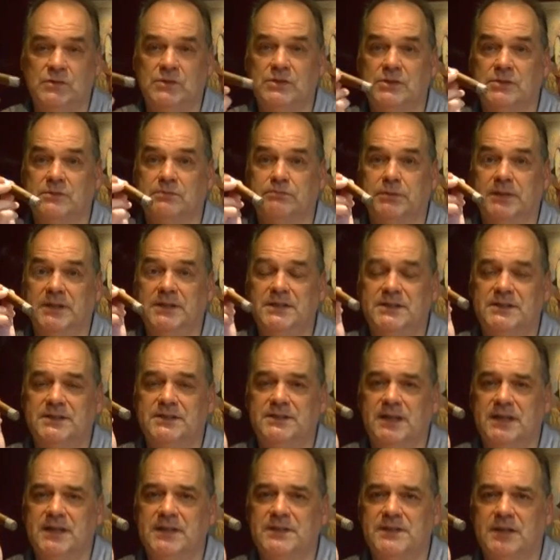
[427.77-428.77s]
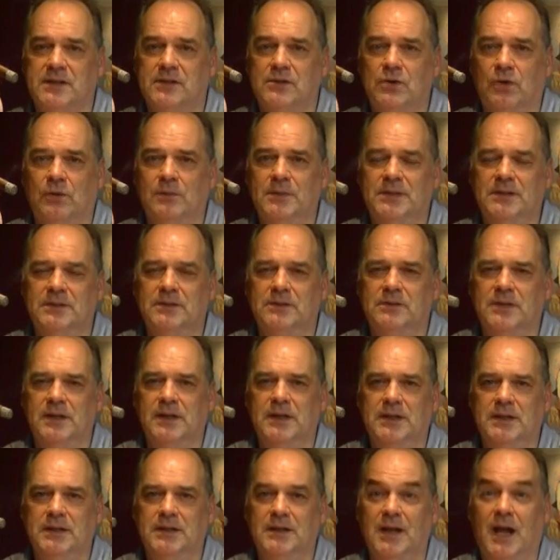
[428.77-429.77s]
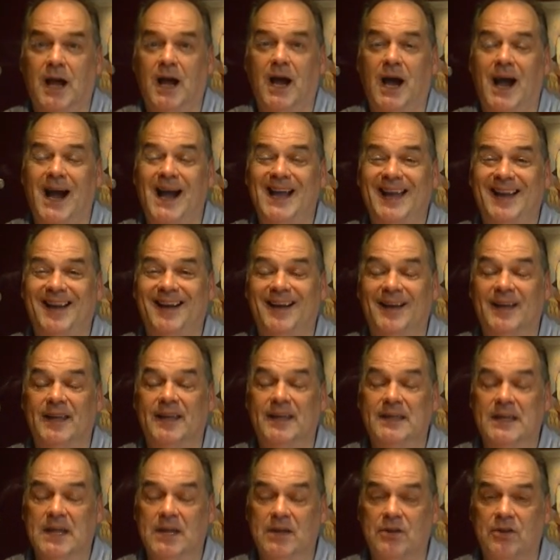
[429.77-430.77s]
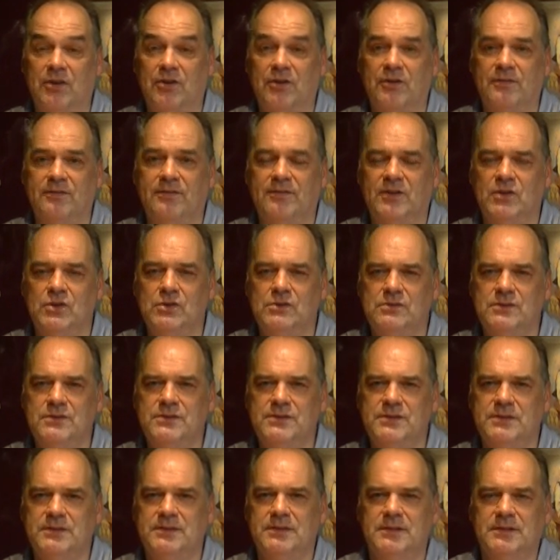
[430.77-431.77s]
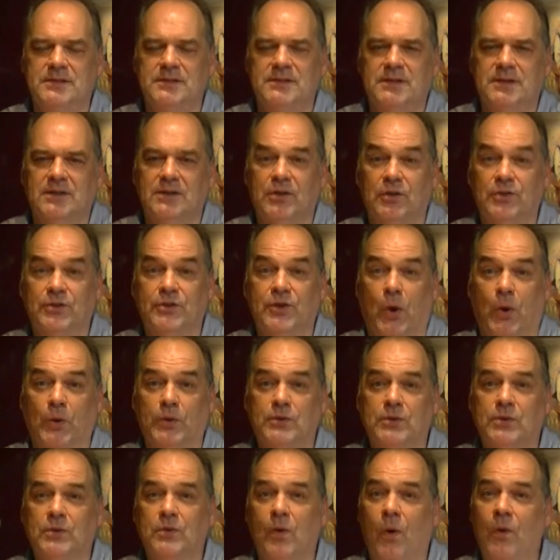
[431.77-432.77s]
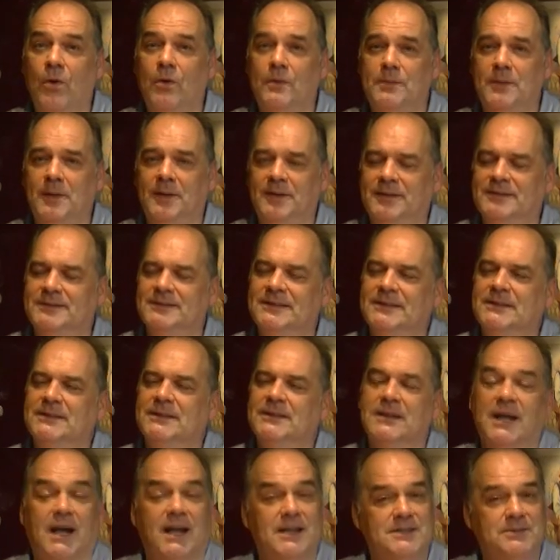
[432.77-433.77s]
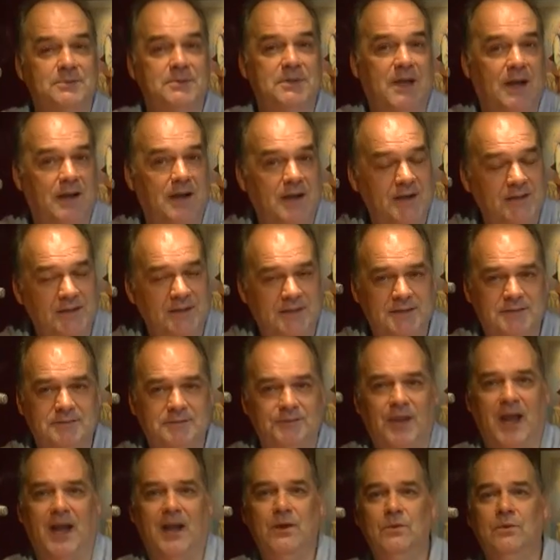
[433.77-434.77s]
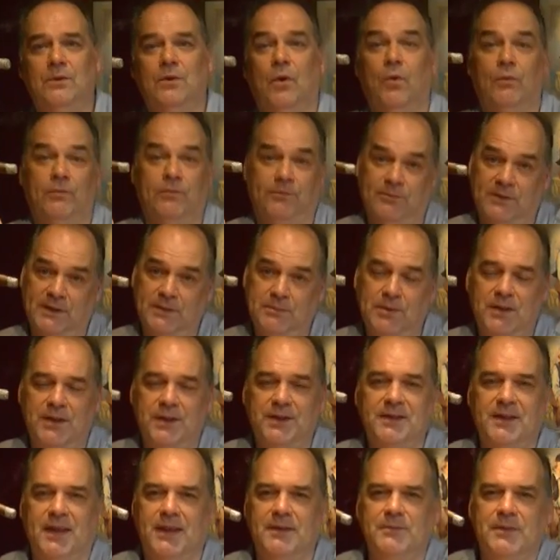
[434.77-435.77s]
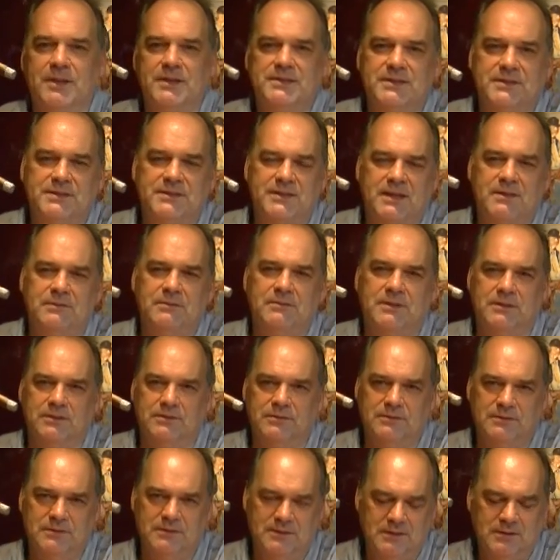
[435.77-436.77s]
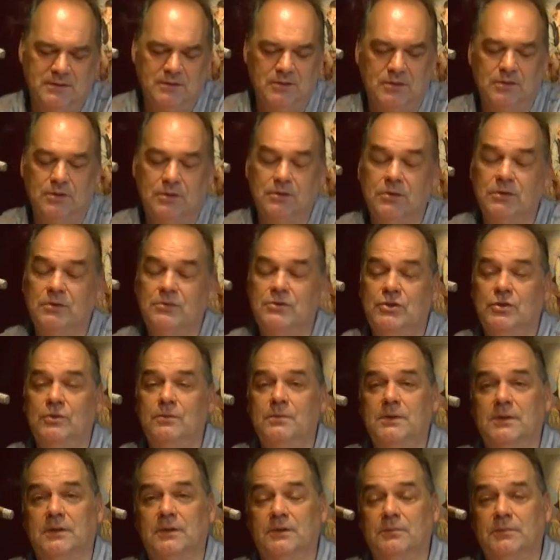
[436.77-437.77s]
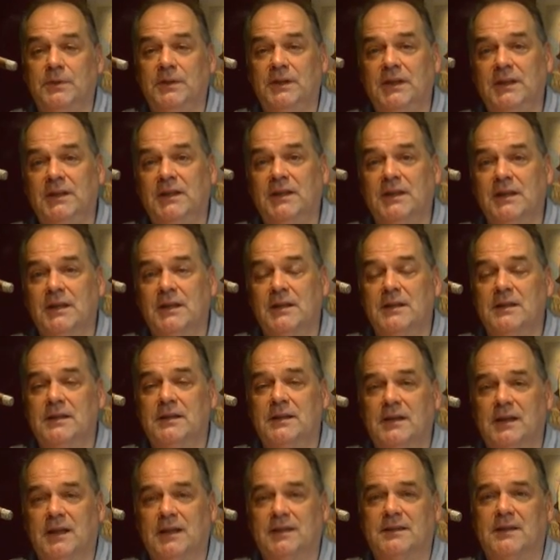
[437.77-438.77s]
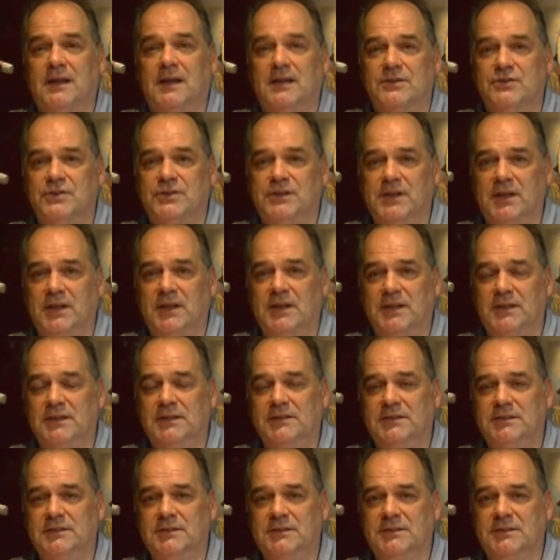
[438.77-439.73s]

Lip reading: just please send us a comment on the AyeAyeReviews.com, as we are now. Hopefully by the time this is out on YouTube, it will be attached to